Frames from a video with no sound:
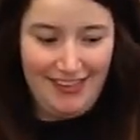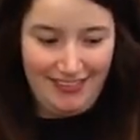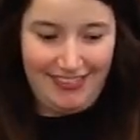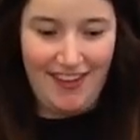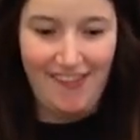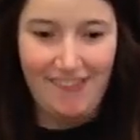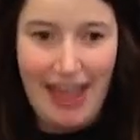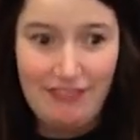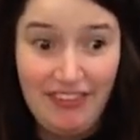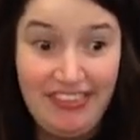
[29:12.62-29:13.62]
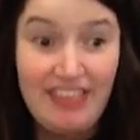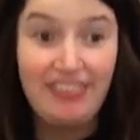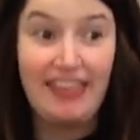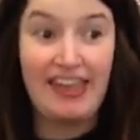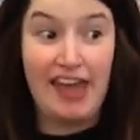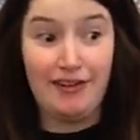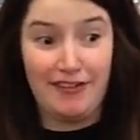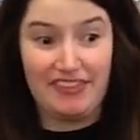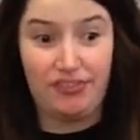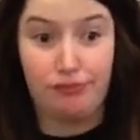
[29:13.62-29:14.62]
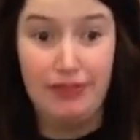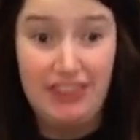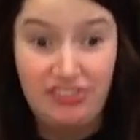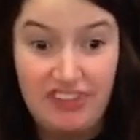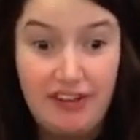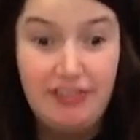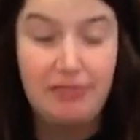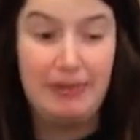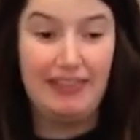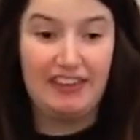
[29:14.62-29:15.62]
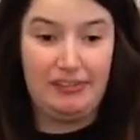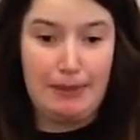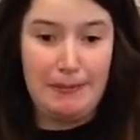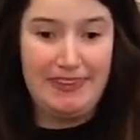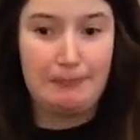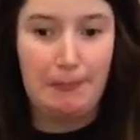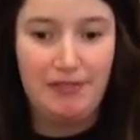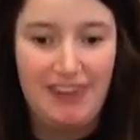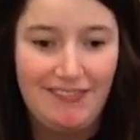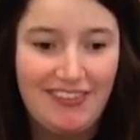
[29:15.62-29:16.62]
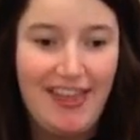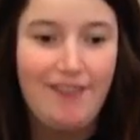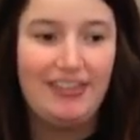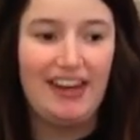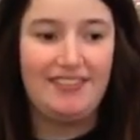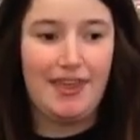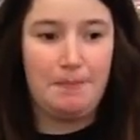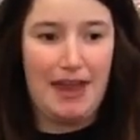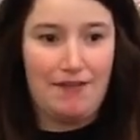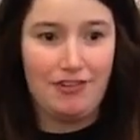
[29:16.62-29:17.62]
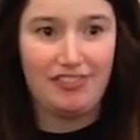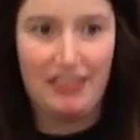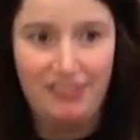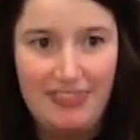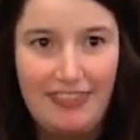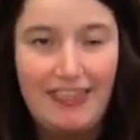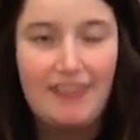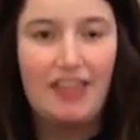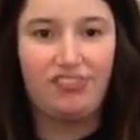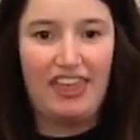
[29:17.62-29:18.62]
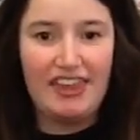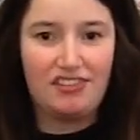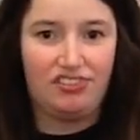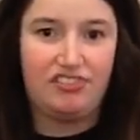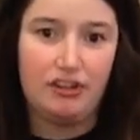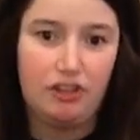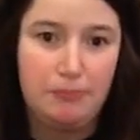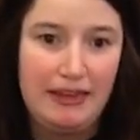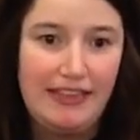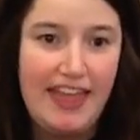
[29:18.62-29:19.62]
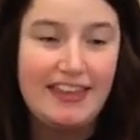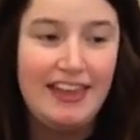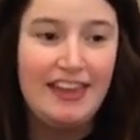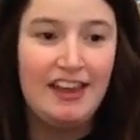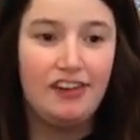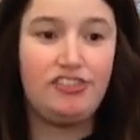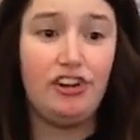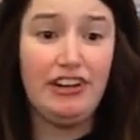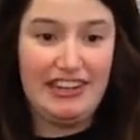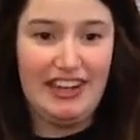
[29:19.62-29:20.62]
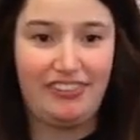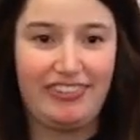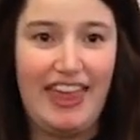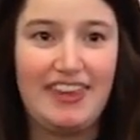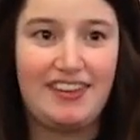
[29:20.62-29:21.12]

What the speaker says: So, ever since, like, I don't know, that just really stuck with me. Like, she made me take my pajamas off, and I did, but ever since, that saying just stuck with me, like, dirtiness